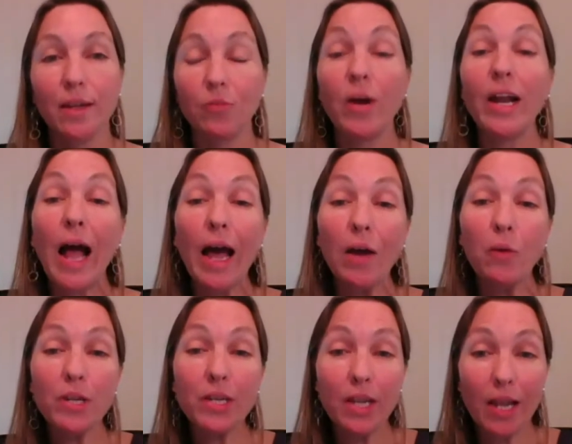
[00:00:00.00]
Right.
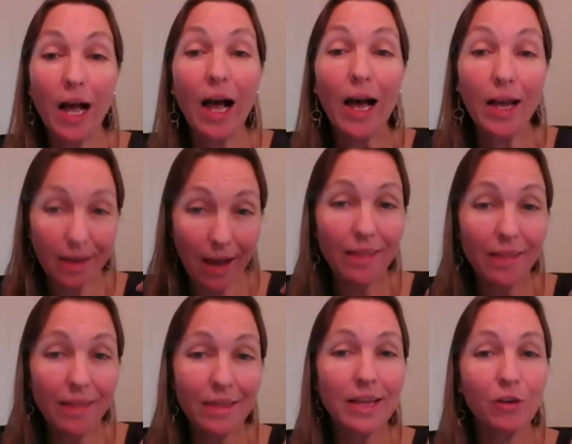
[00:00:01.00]
I
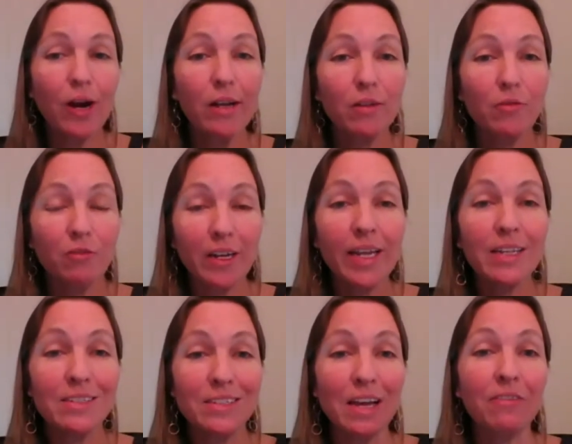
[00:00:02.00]
think that crowdfunding
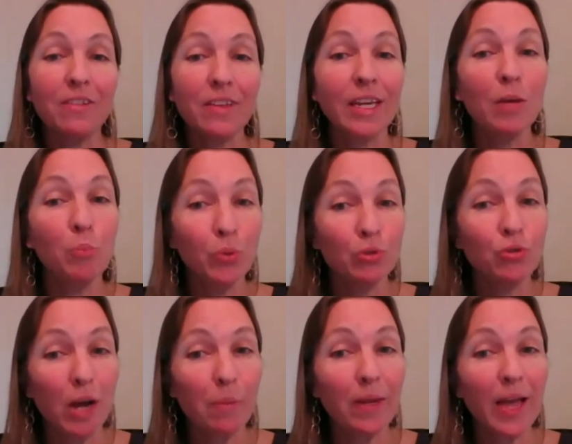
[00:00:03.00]
is definitely a
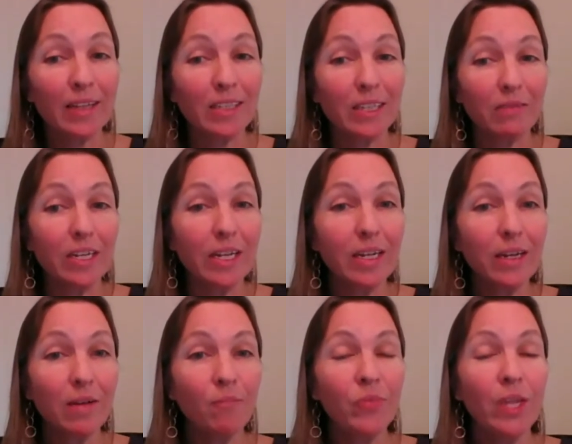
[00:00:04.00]
bootstrapping
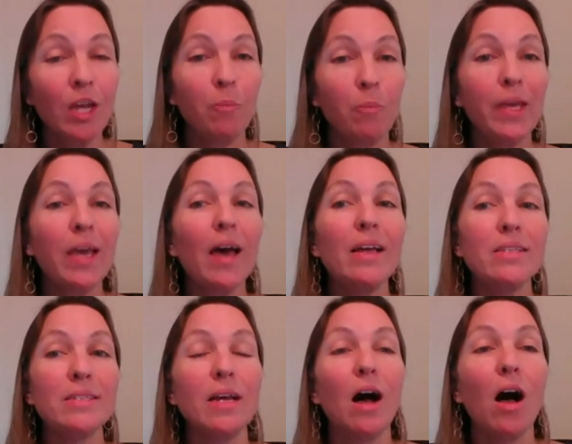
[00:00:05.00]
activity, because
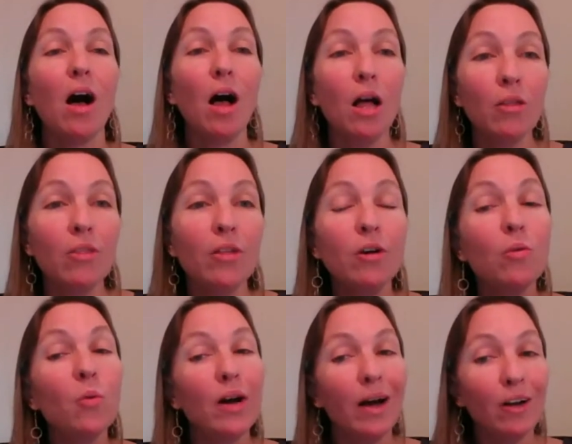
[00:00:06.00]

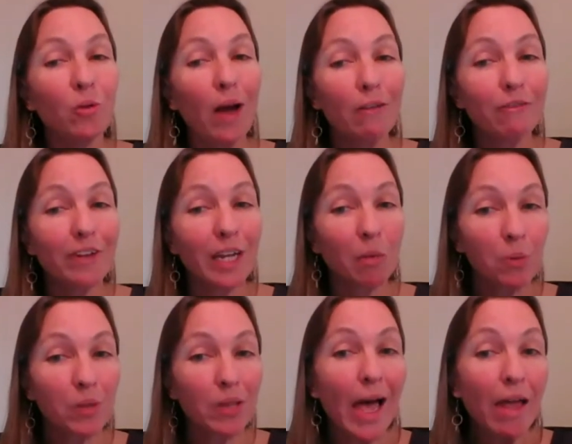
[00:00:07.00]
although a
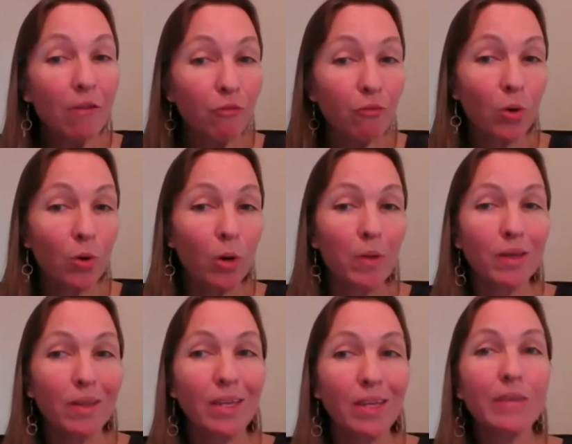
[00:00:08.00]
crowdfunding platform
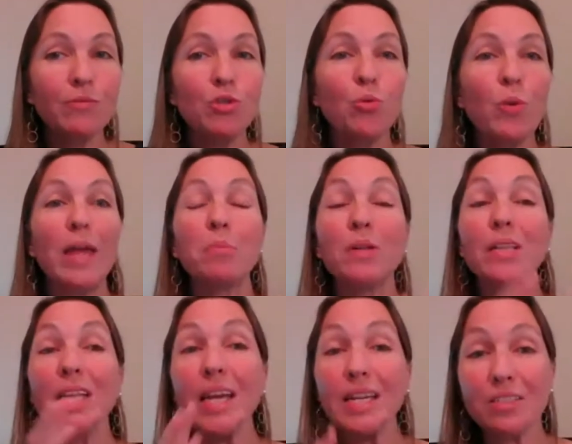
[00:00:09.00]
gives you a
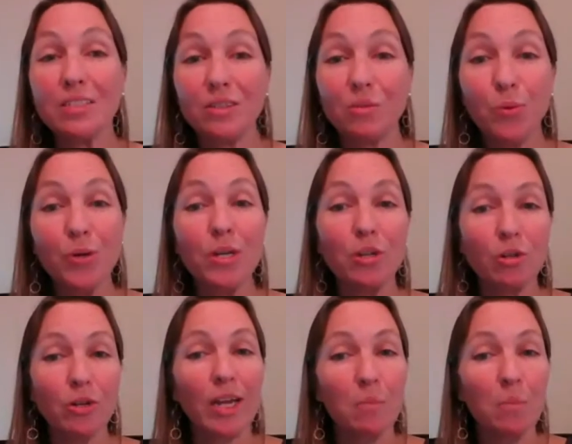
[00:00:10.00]
place to put your
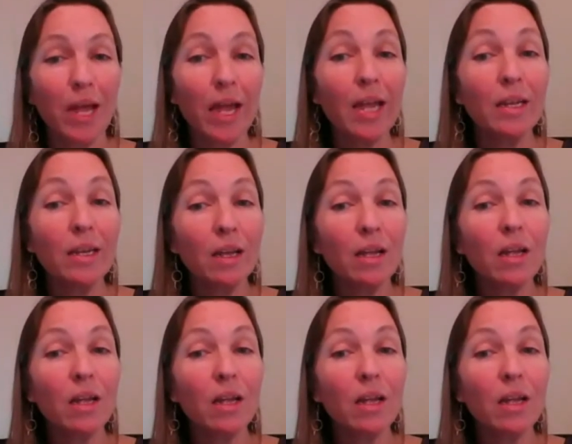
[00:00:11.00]
campaign,